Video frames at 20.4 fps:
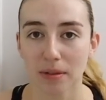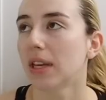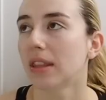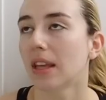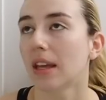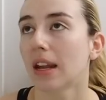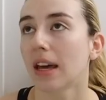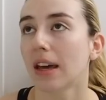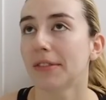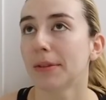And
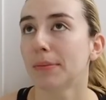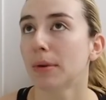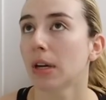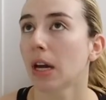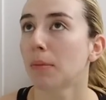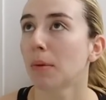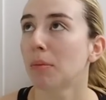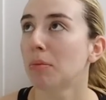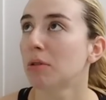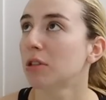then I have to pick
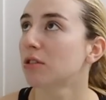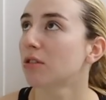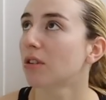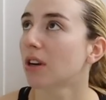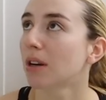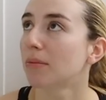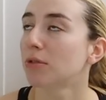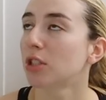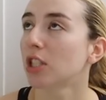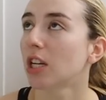up a
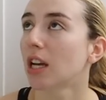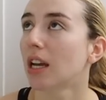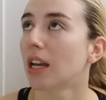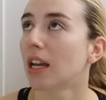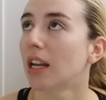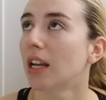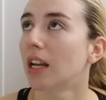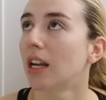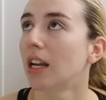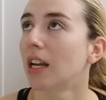
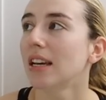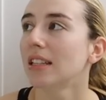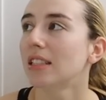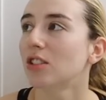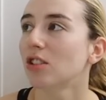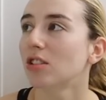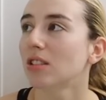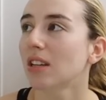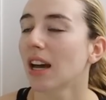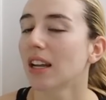prescription.
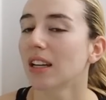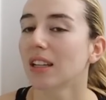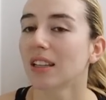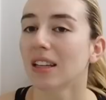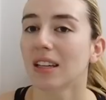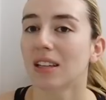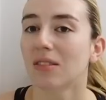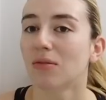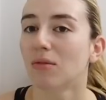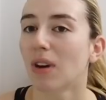It's just kind of
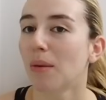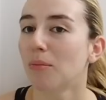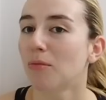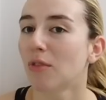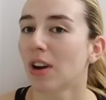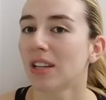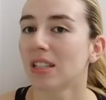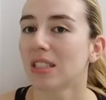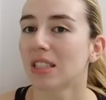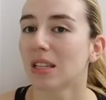like I'm
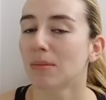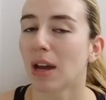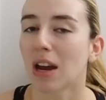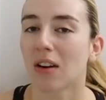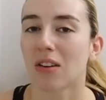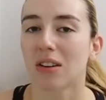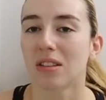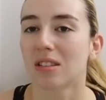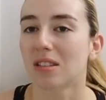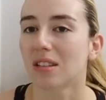running some
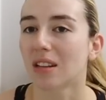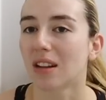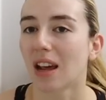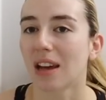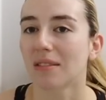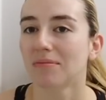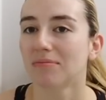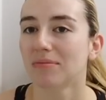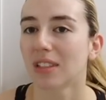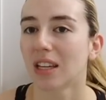errands
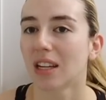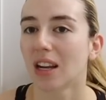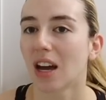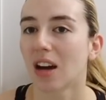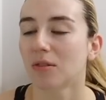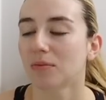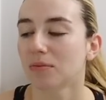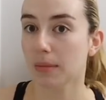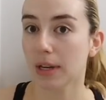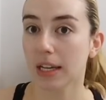today, you
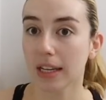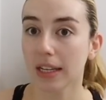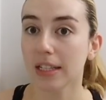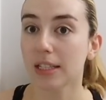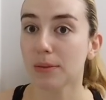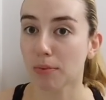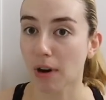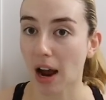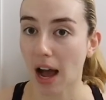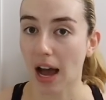know? It
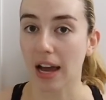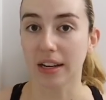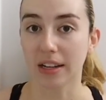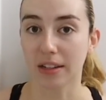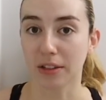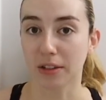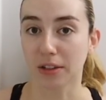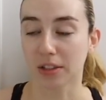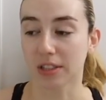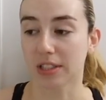is Pride
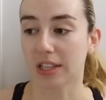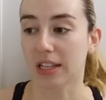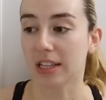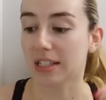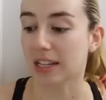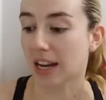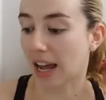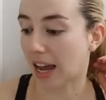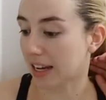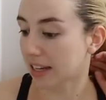in New York City
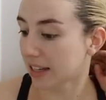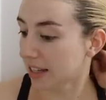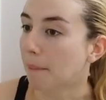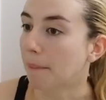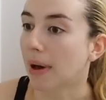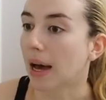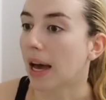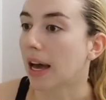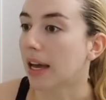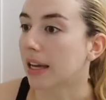today,
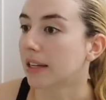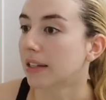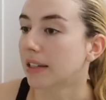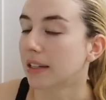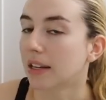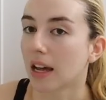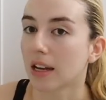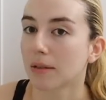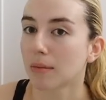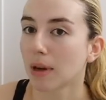but
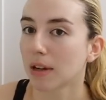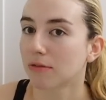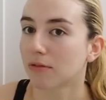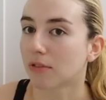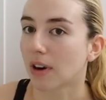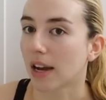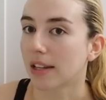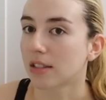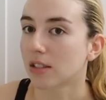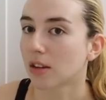none of my
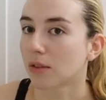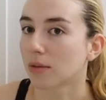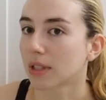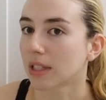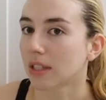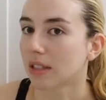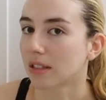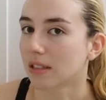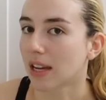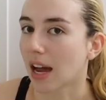friends are
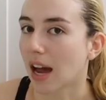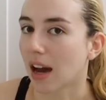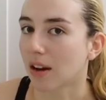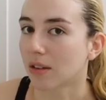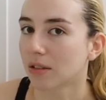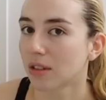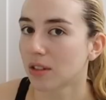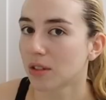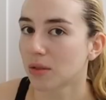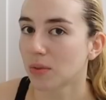really in
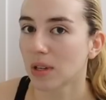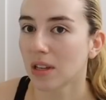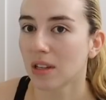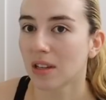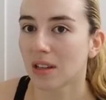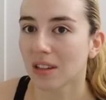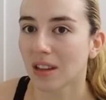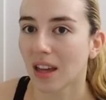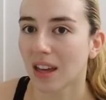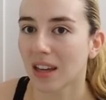town this
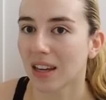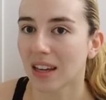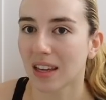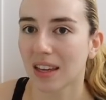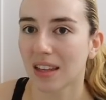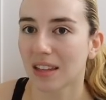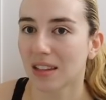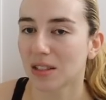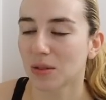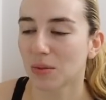week. Like
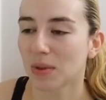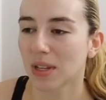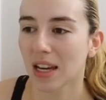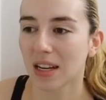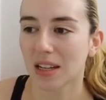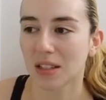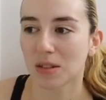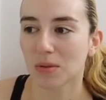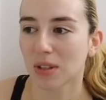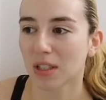this
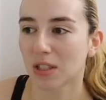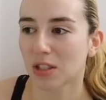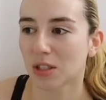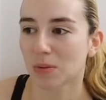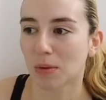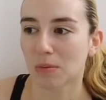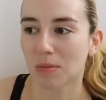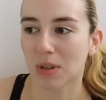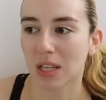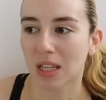weekend, it's really just
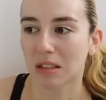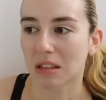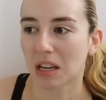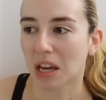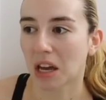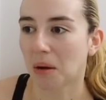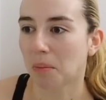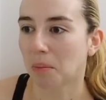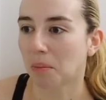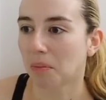been me and
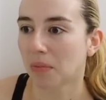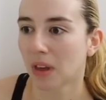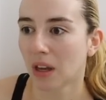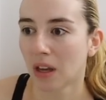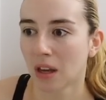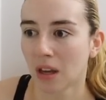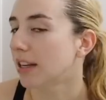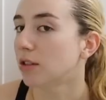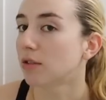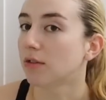Kim.
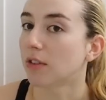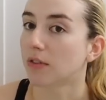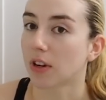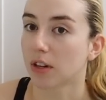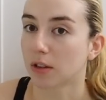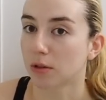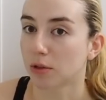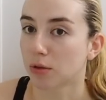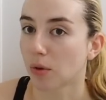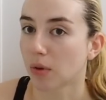I do have a
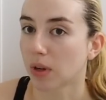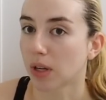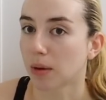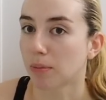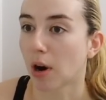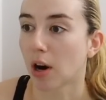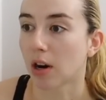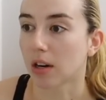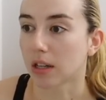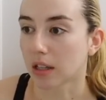friend who's throwing a
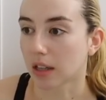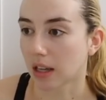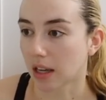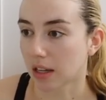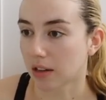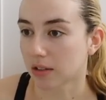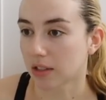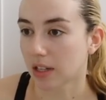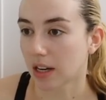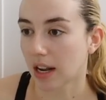party
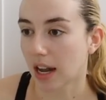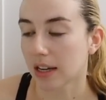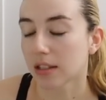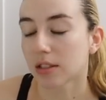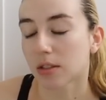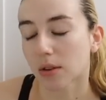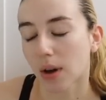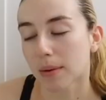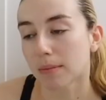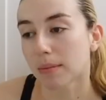later today,
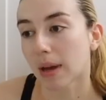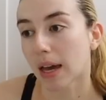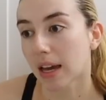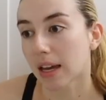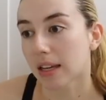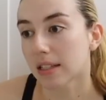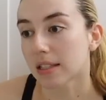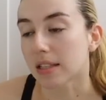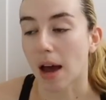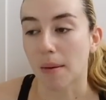so I
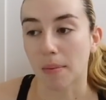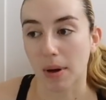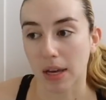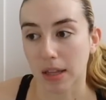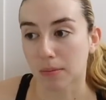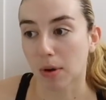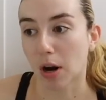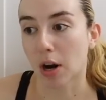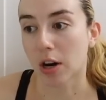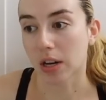may stop by
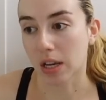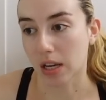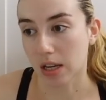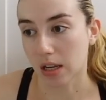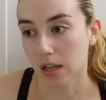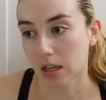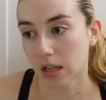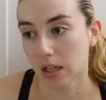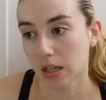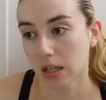the party